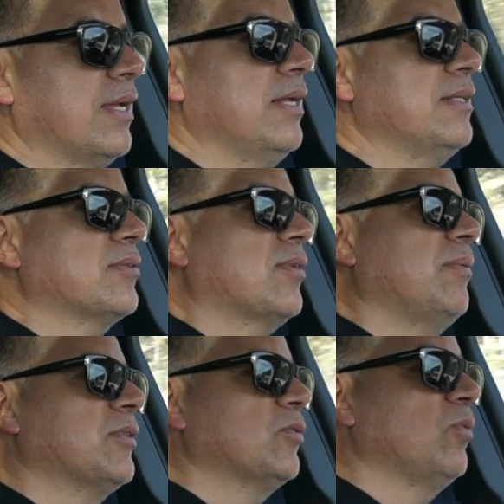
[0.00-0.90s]
cannot describe
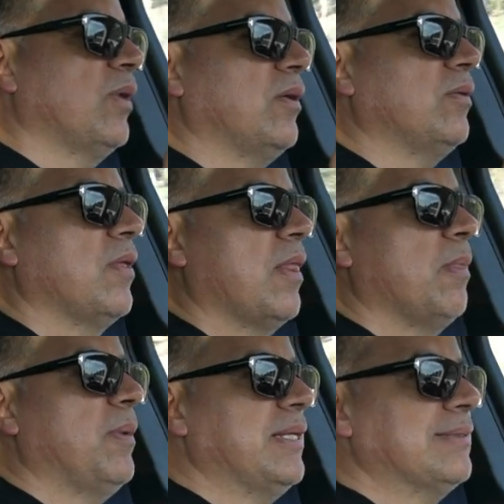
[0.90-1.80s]
it too well,
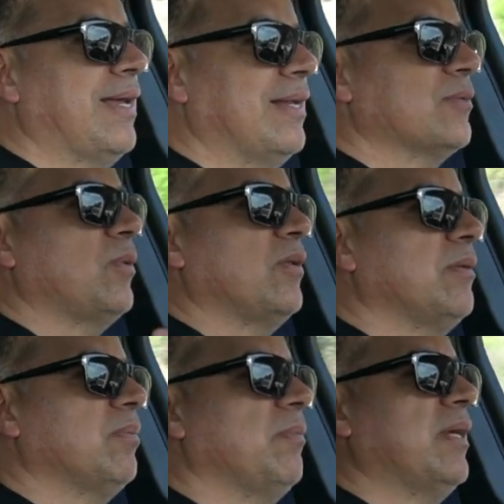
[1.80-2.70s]
but it's not as well
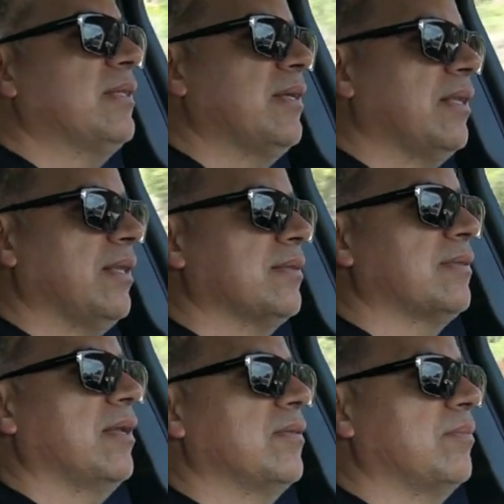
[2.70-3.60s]
implemented as
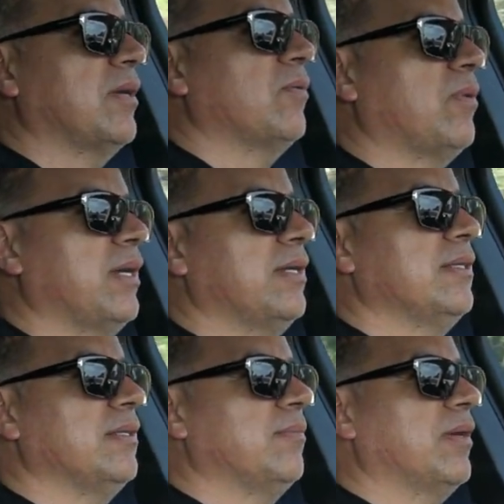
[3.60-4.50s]
that on the Model Y.
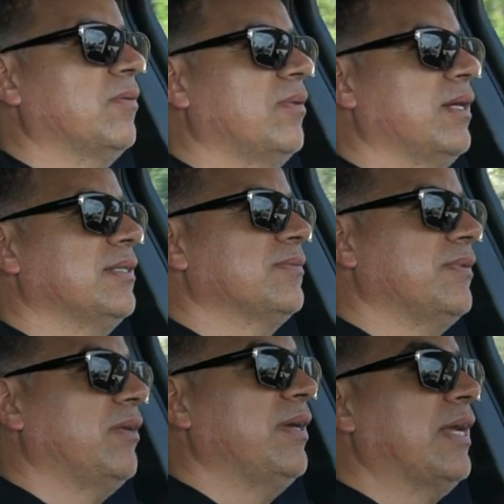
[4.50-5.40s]
And the Model Y is
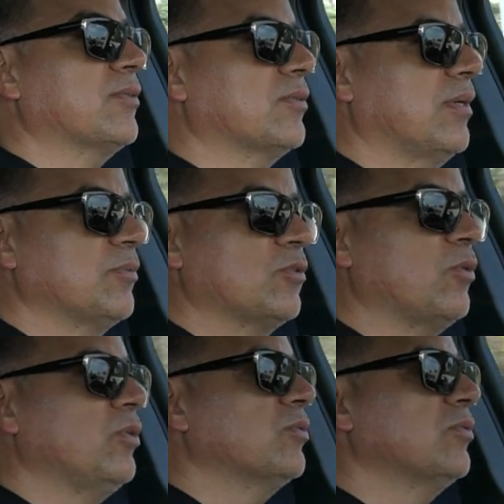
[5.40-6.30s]
very natural. I'm so
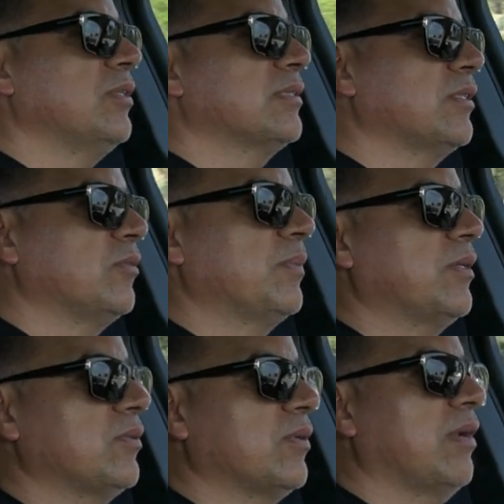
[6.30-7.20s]
used to the single
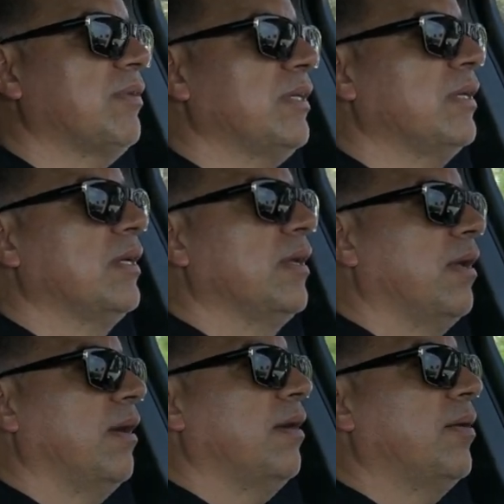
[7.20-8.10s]
pedal driving
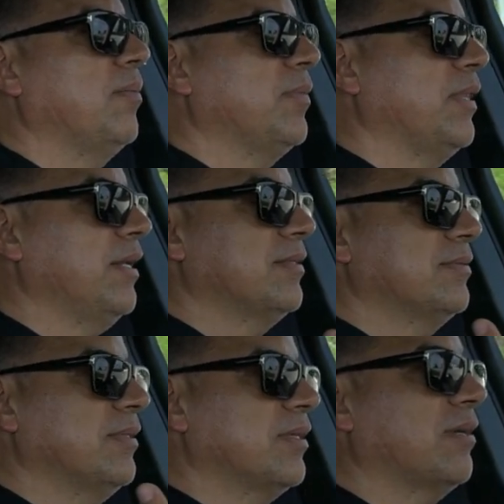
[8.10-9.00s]
that is
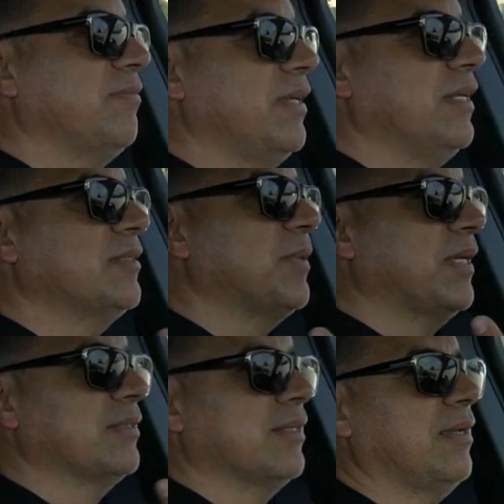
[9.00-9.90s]
such a convenience
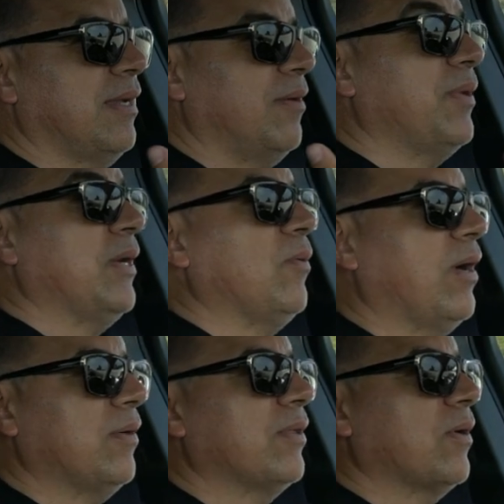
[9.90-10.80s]
because I already know
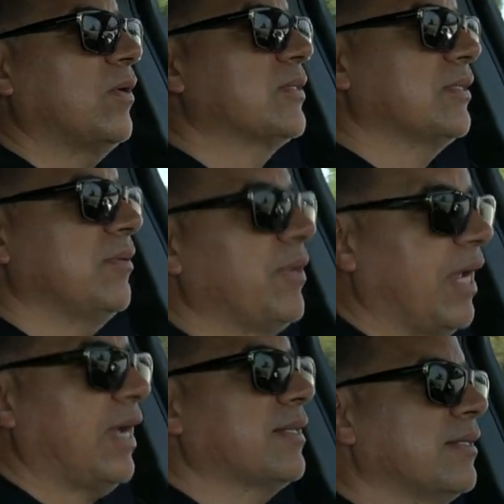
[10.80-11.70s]
how the car is going to
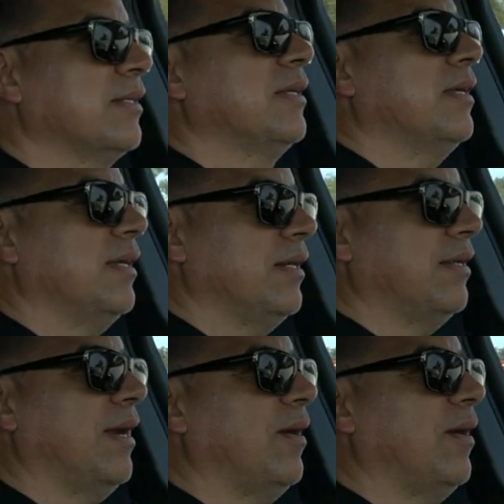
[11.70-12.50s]
react and